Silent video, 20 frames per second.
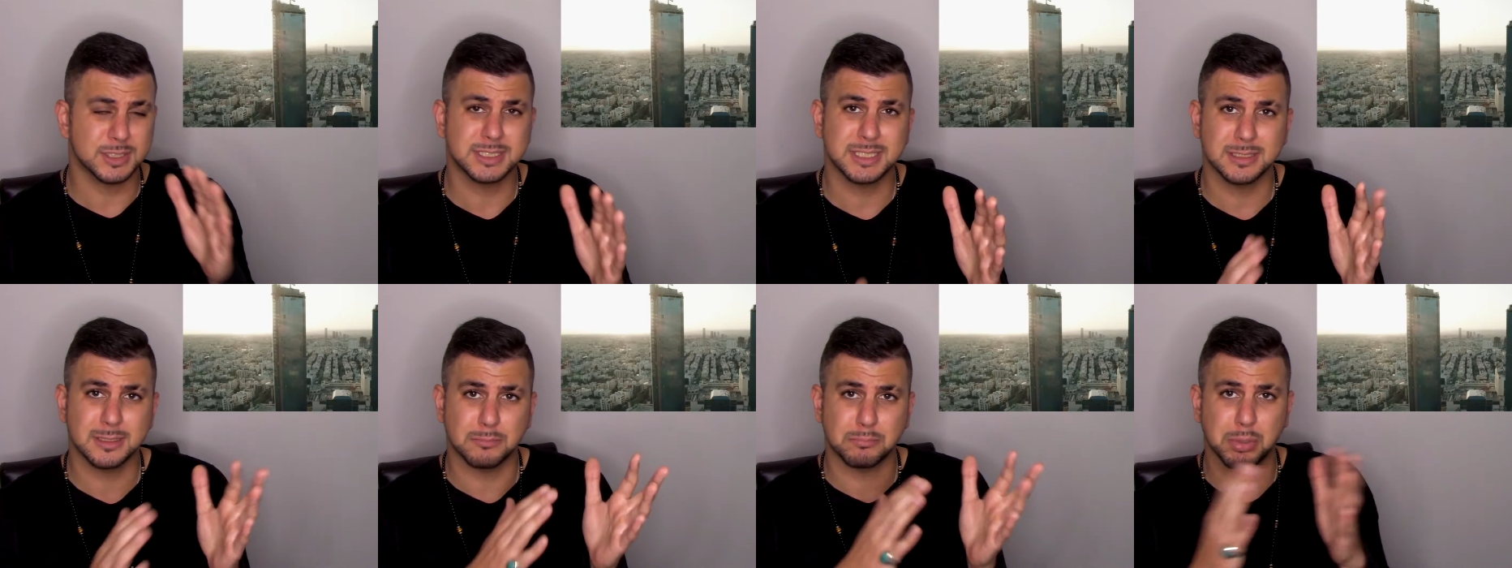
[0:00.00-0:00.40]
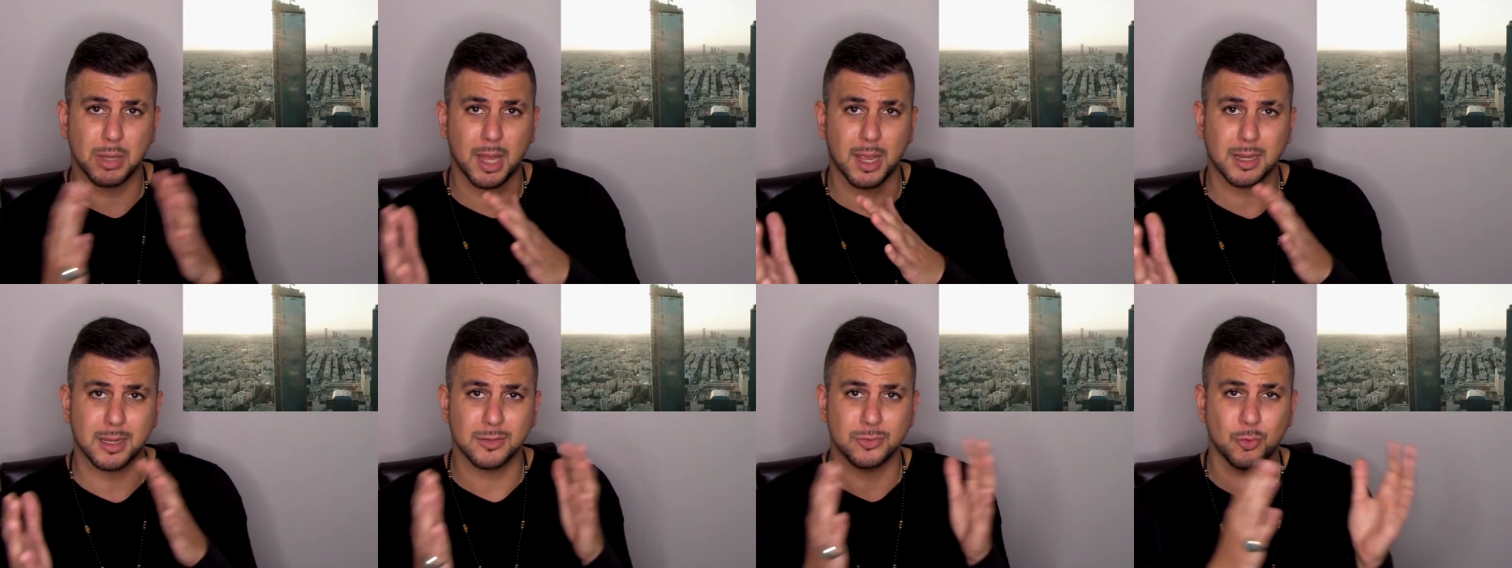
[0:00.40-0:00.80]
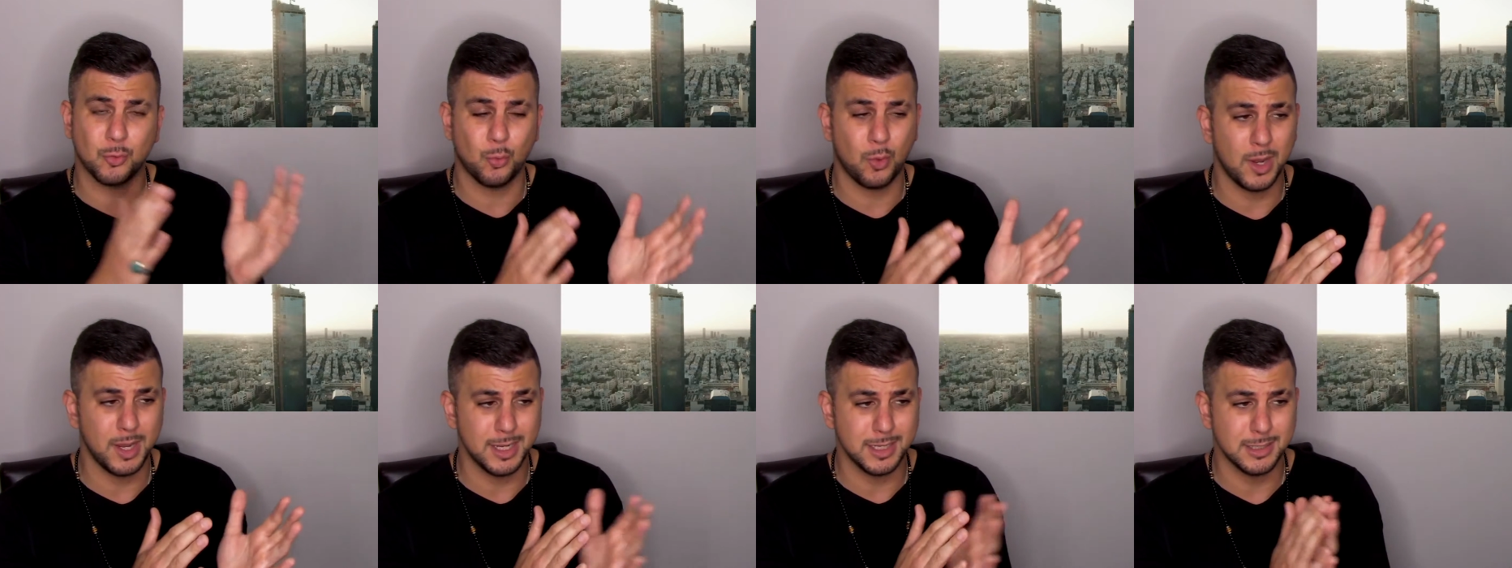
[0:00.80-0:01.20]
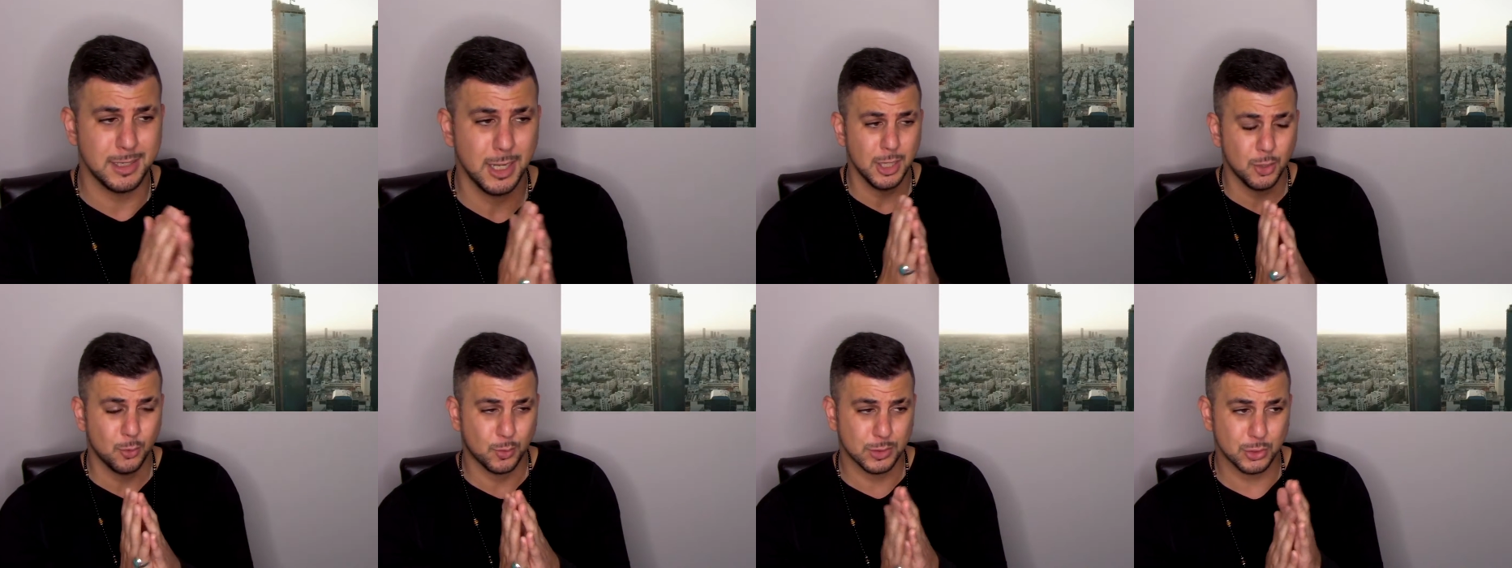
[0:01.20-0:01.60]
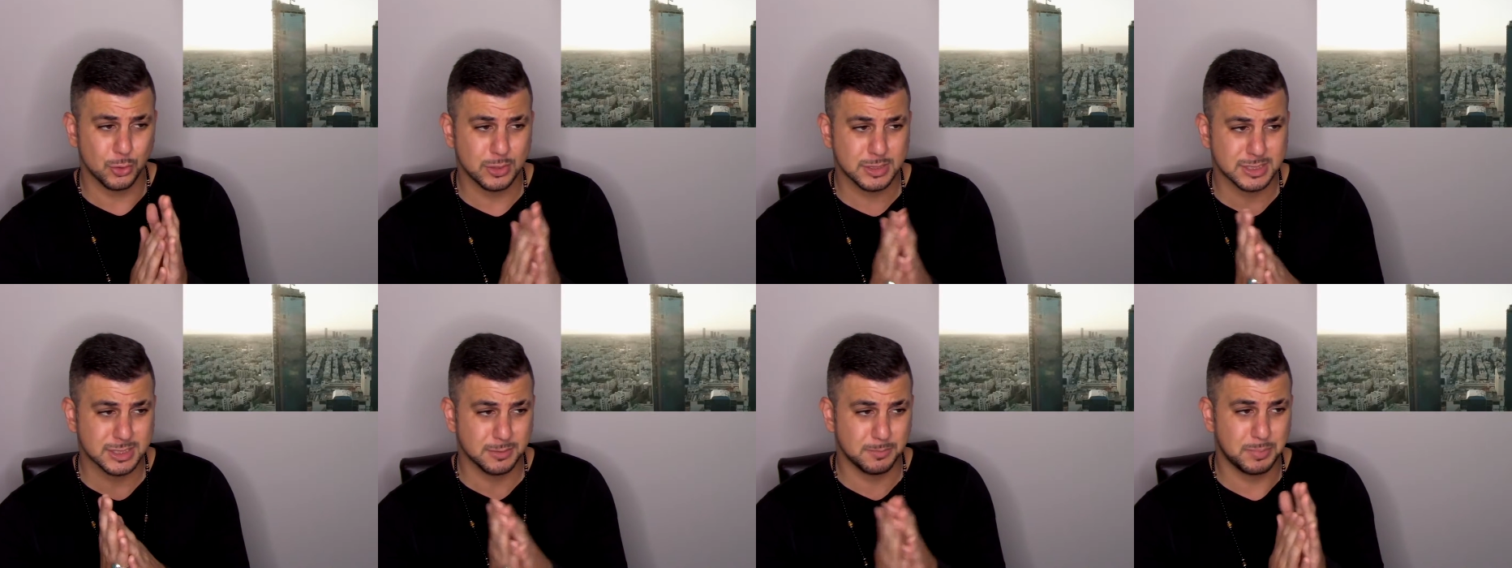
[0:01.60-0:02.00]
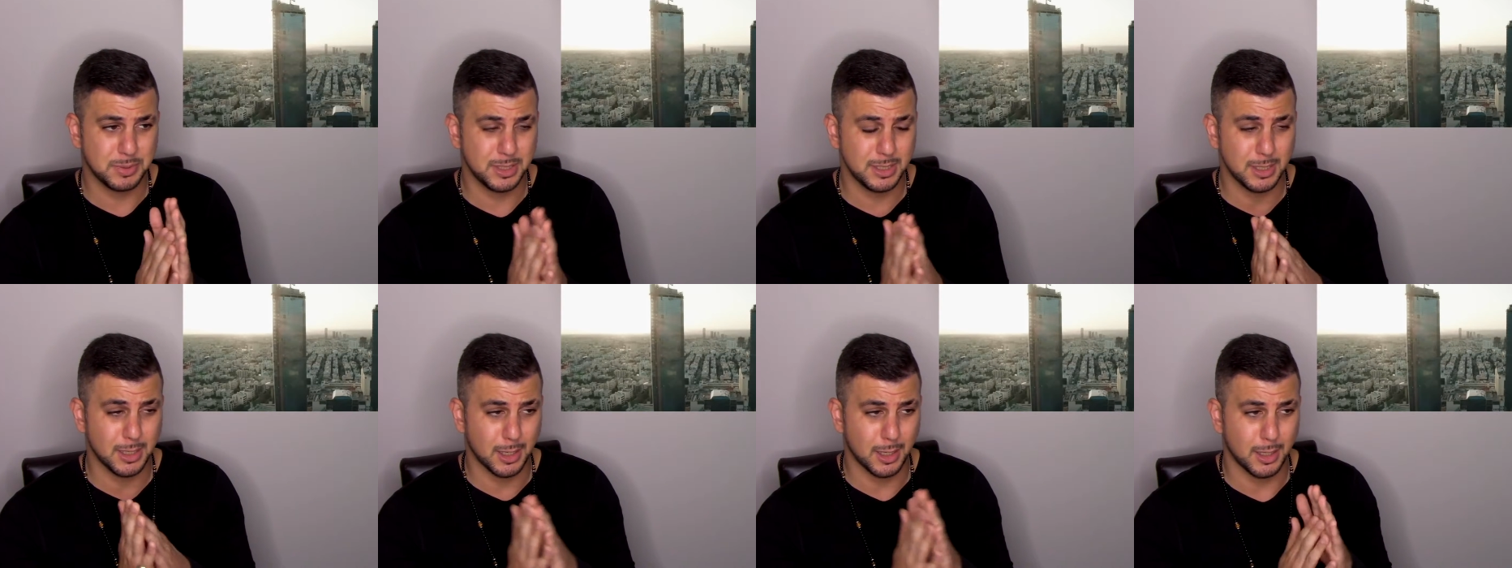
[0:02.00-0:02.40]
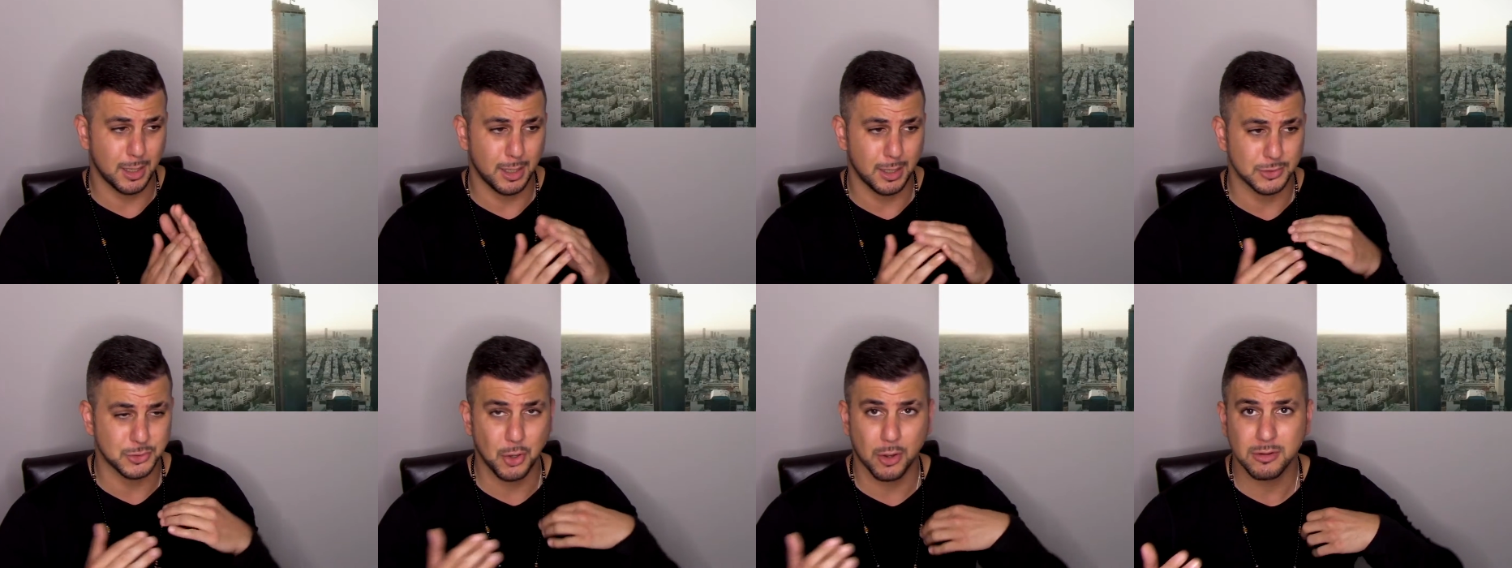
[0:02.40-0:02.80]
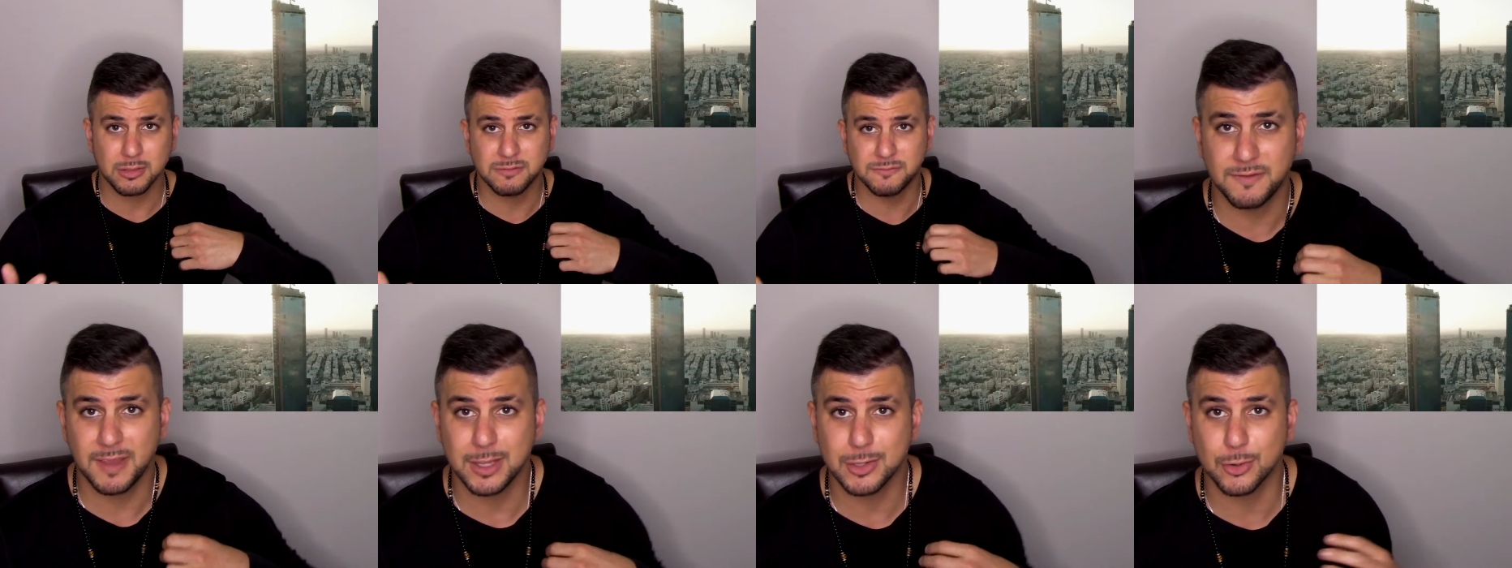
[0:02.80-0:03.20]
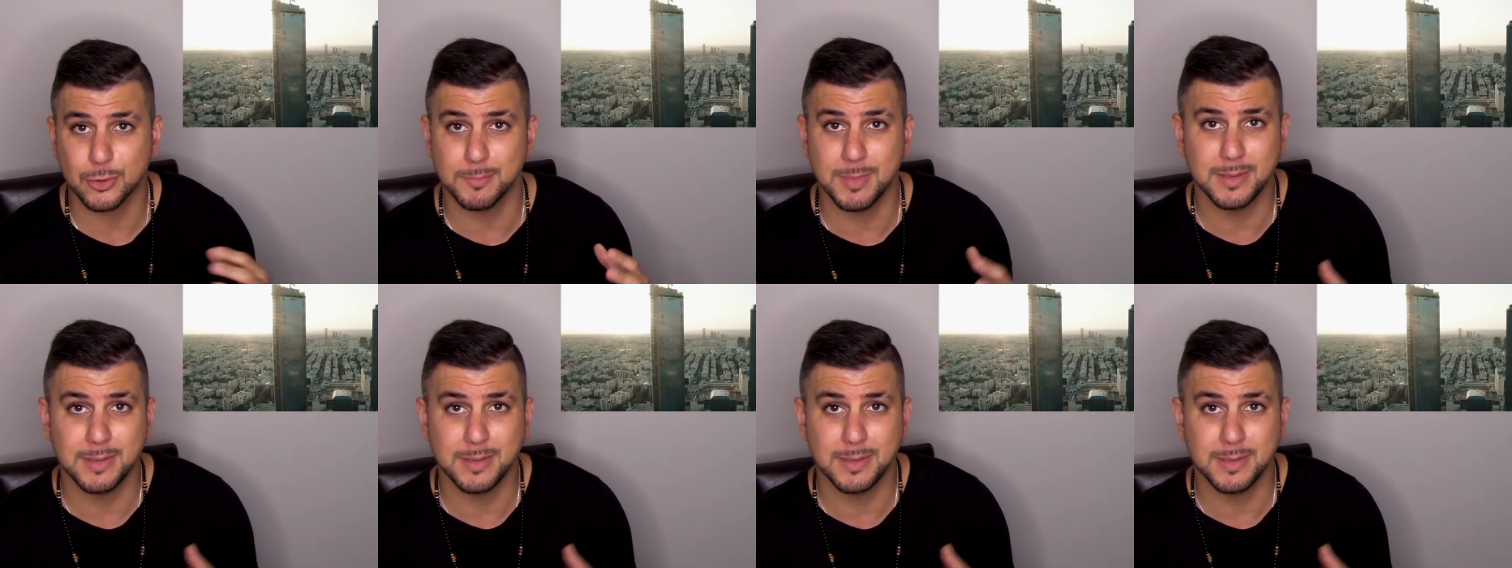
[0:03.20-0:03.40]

see the black and the white, what looks to be Darth Vader,